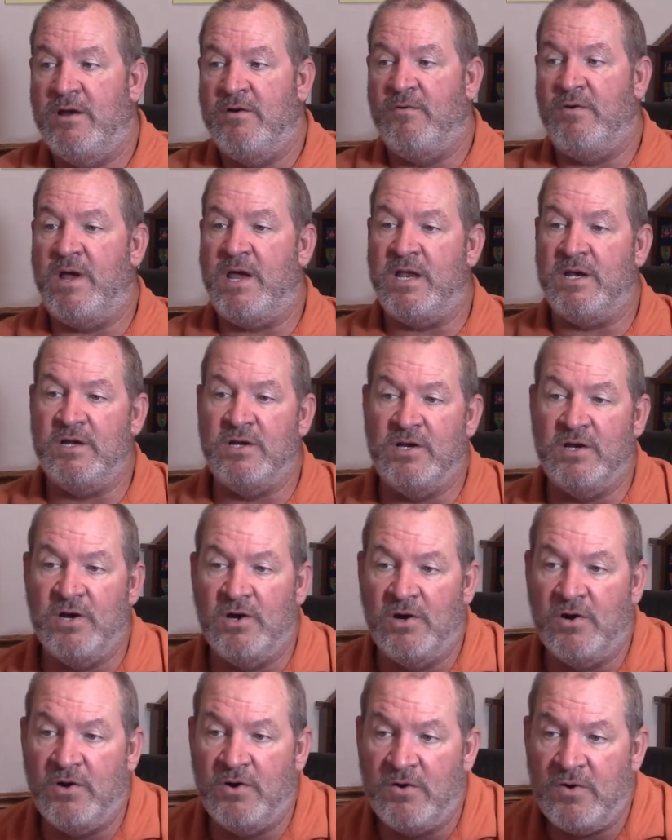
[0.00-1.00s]

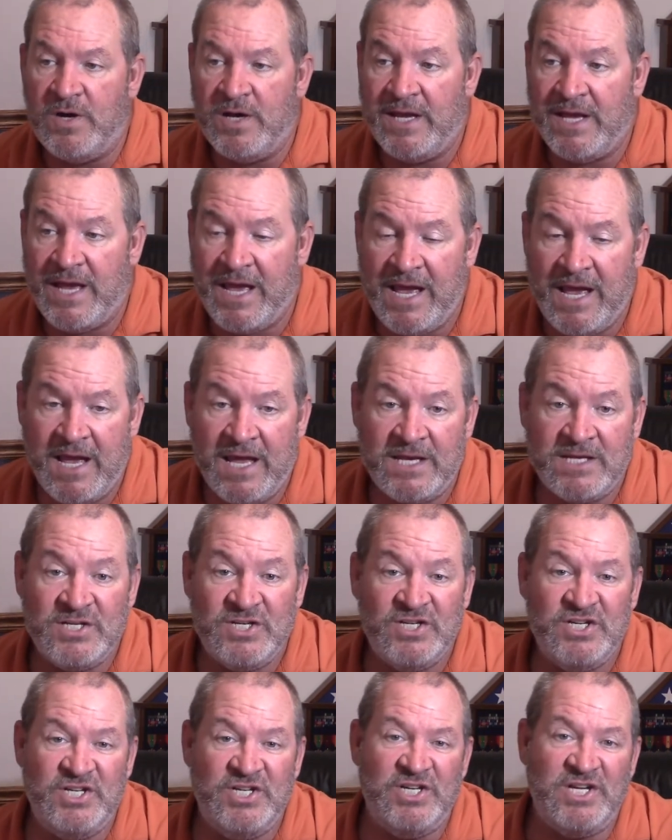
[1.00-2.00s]
Rangu,
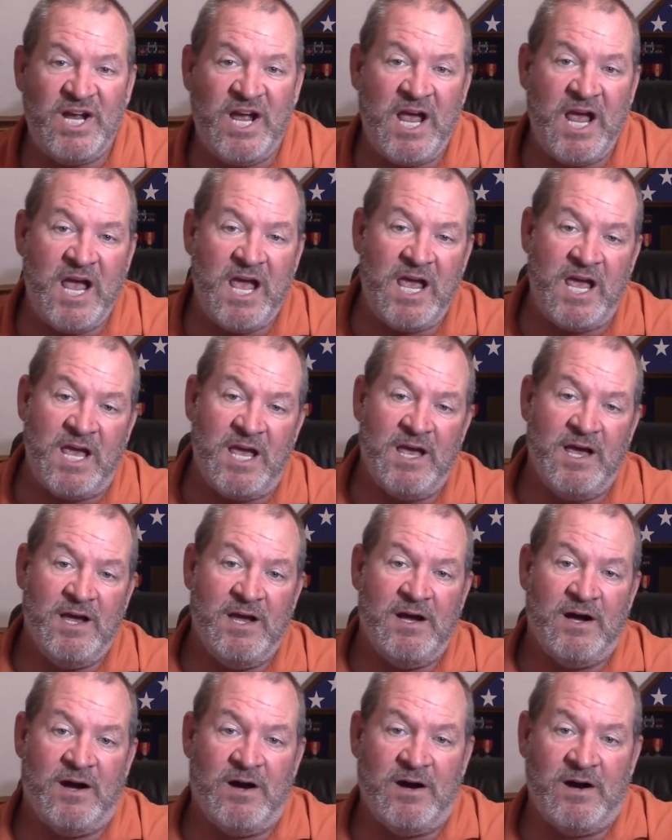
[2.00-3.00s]
and Jay
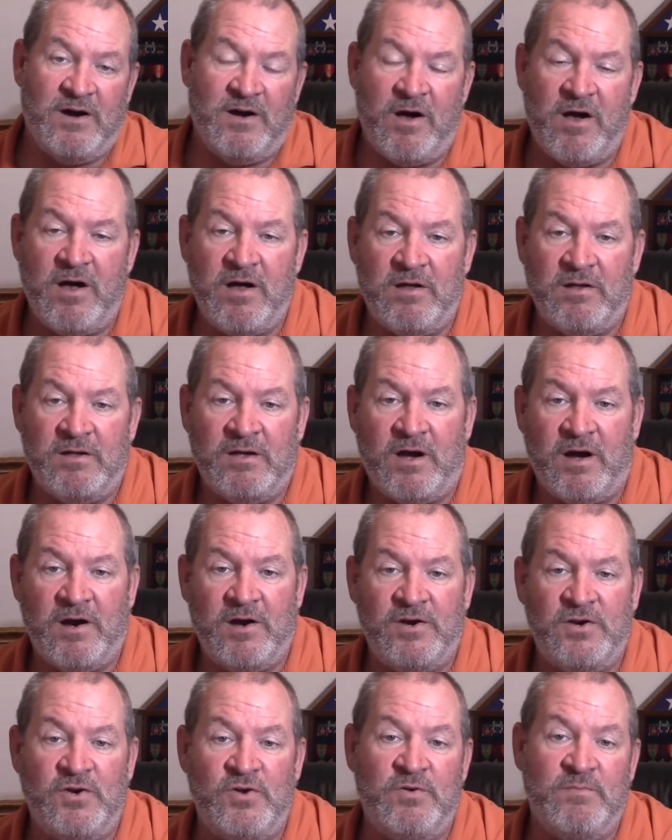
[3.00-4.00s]
are all
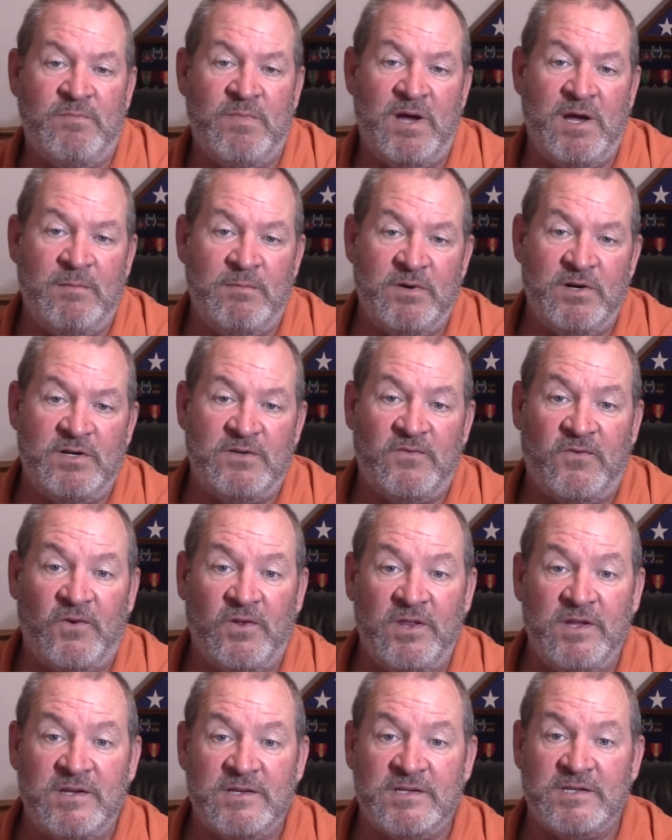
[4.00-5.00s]
our new members
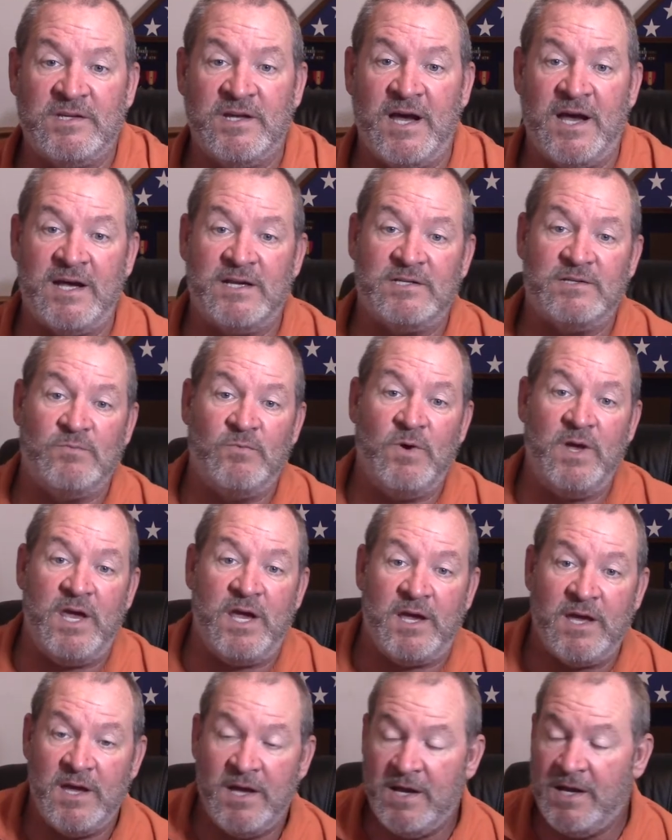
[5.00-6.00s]
for this last
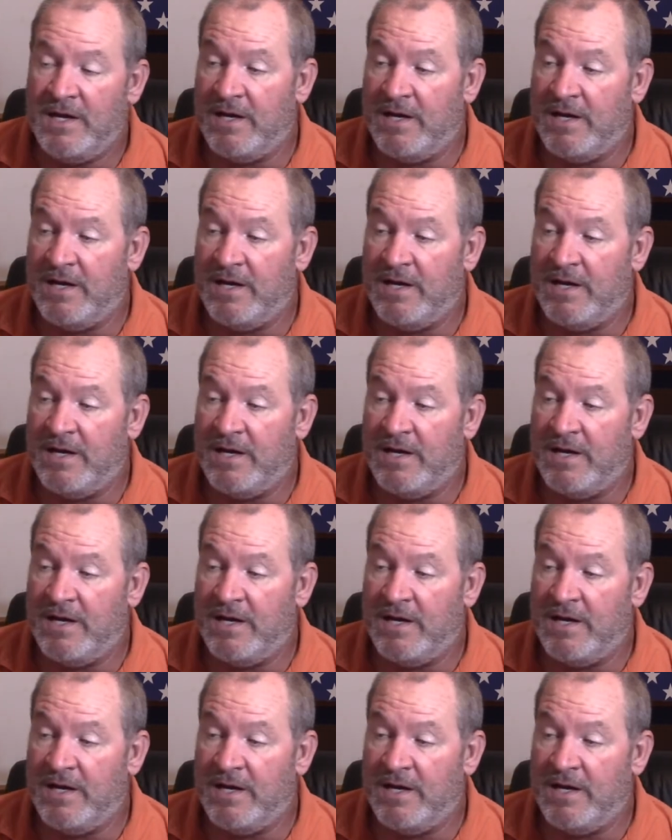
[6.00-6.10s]
week.